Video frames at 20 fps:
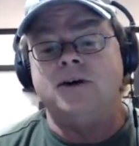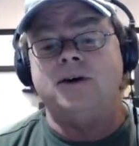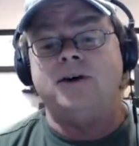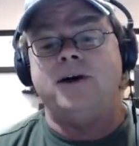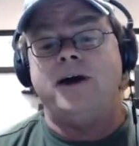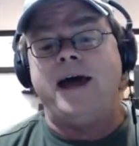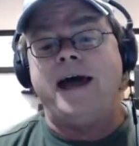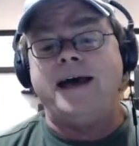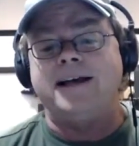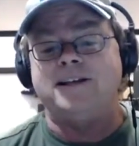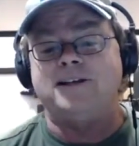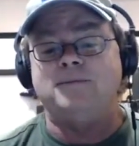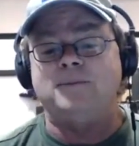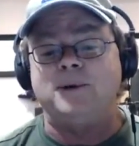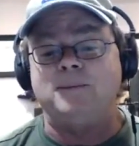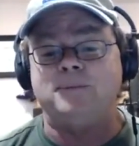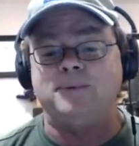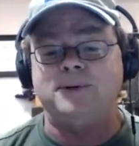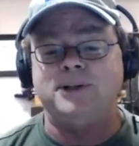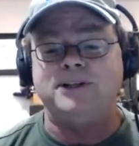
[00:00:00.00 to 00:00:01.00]
ask me,
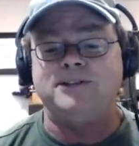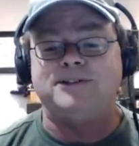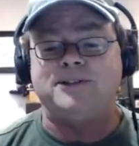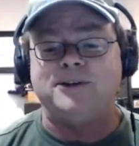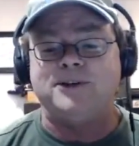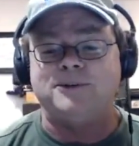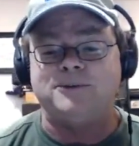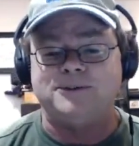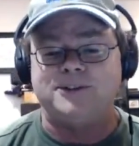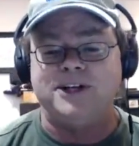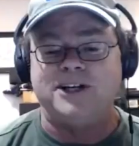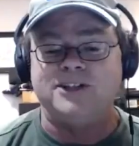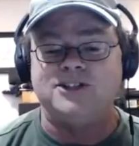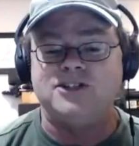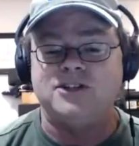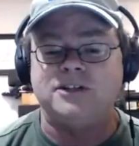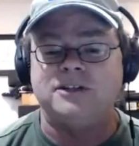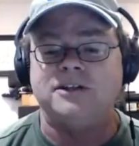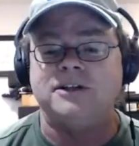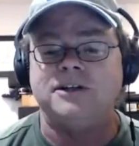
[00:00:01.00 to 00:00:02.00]
please don't touch
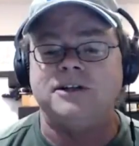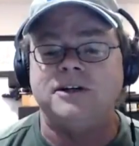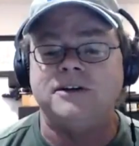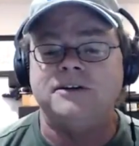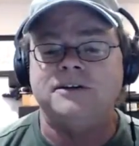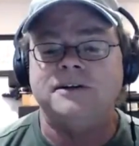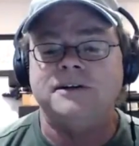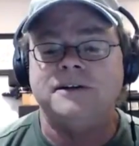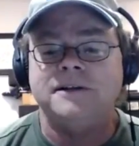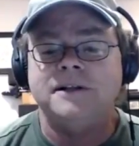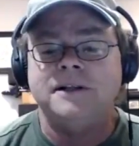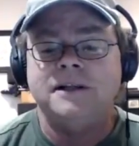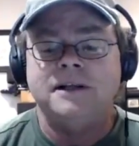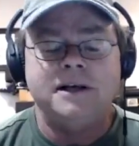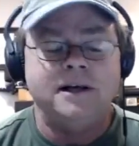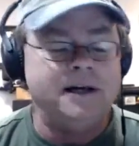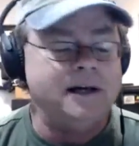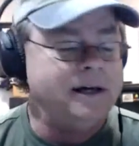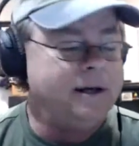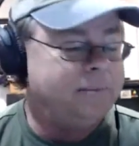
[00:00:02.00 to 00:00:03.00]
it, you know.
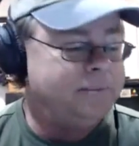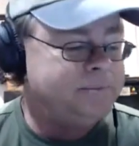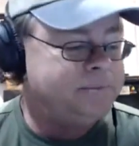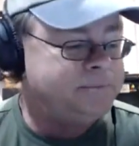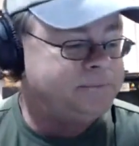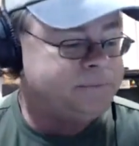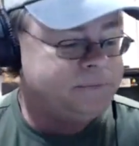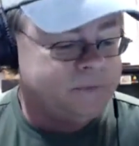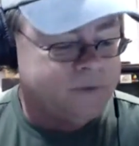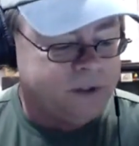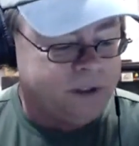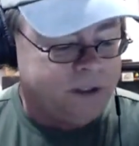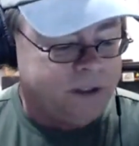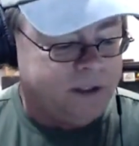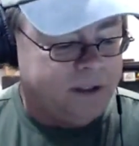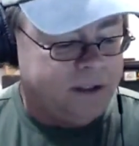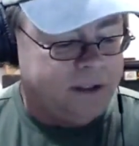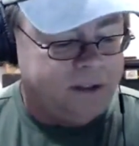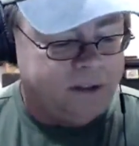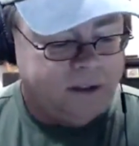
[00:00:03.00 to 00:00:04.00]
Mm-hmm. um,
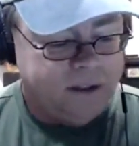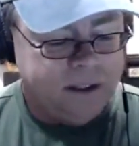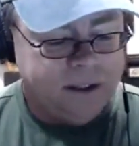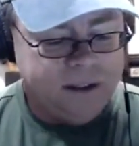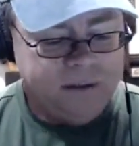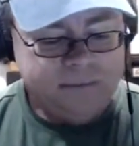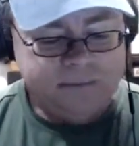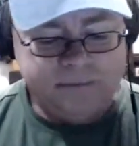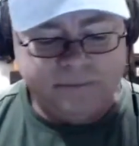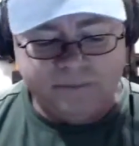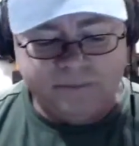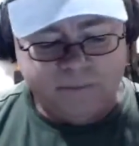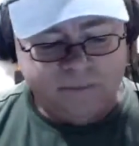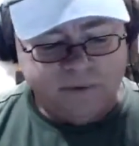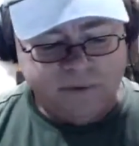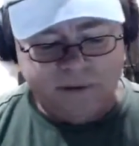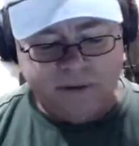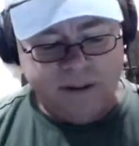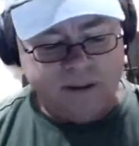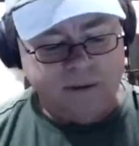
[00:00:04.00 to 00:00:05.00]
um
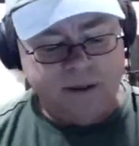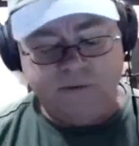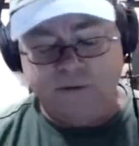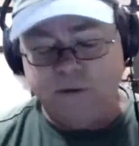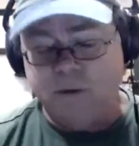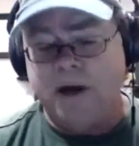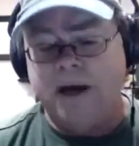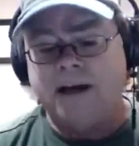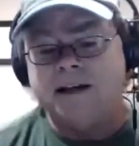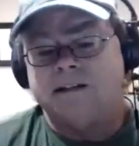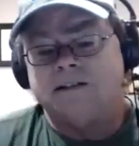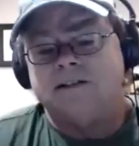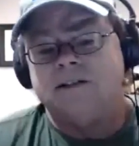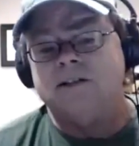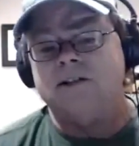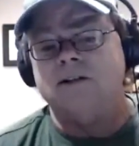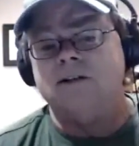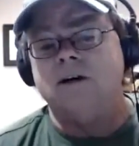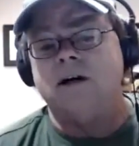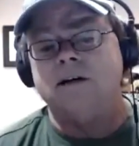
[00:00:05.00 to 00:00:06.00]
and if you ask, you
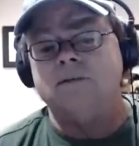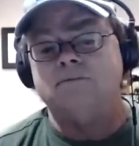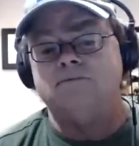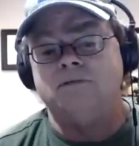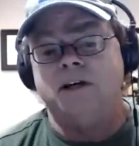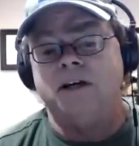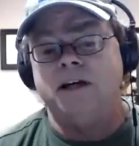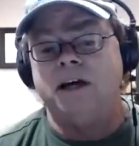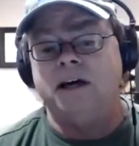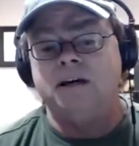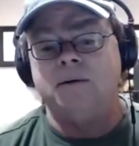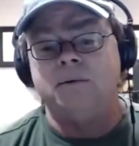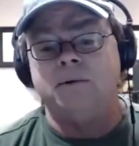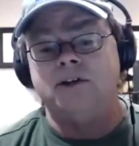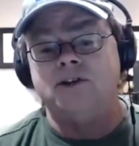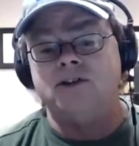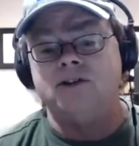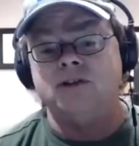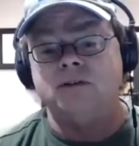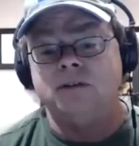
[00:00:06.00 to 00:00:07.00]
know, I'll say, yeah, you want to
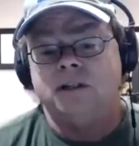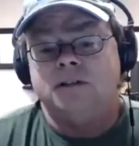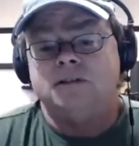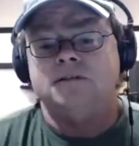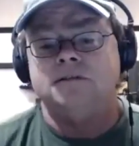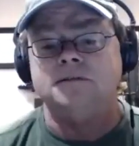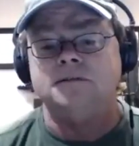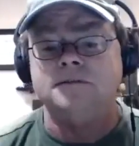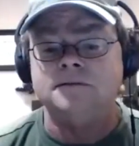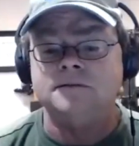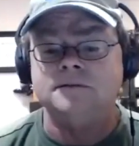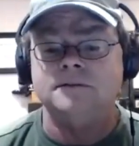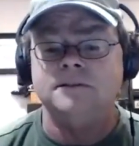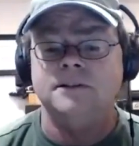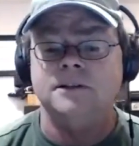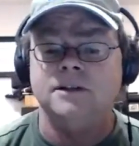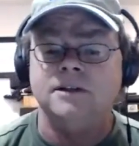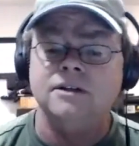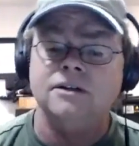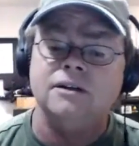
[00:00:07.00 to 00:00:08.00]
shoot it?
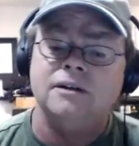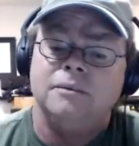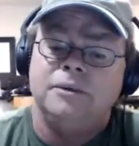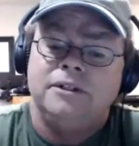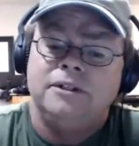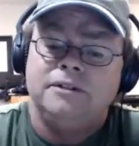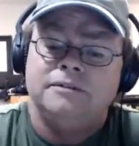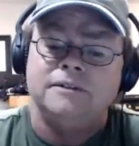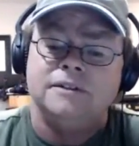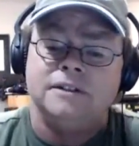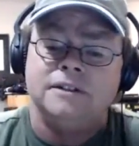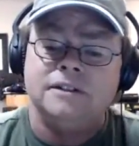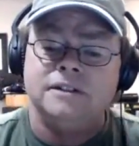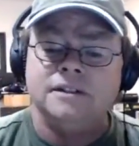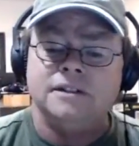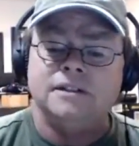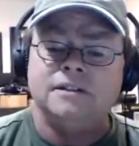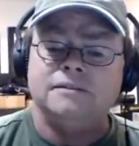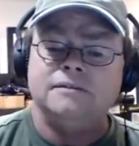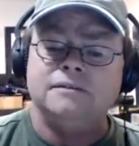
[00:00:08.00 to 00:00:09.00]
You know, I mean,
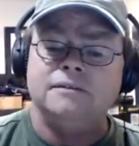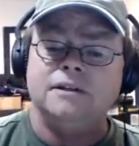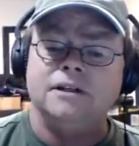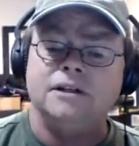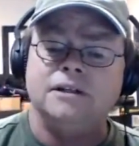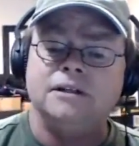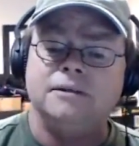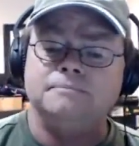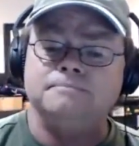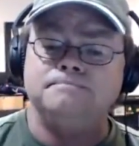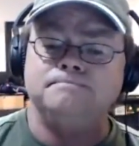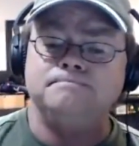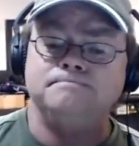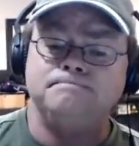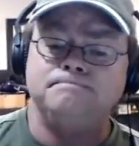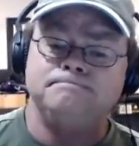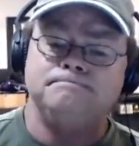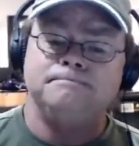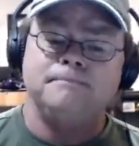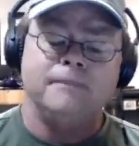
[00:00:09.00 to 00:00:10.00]
um,
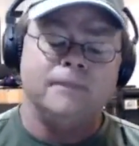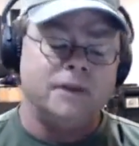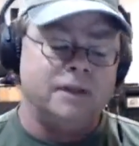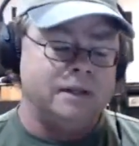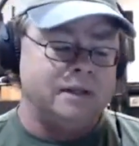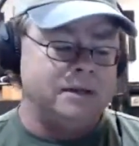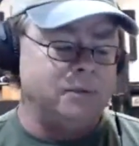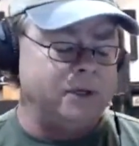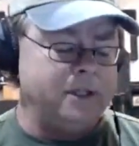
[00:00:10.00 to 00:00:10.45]
what are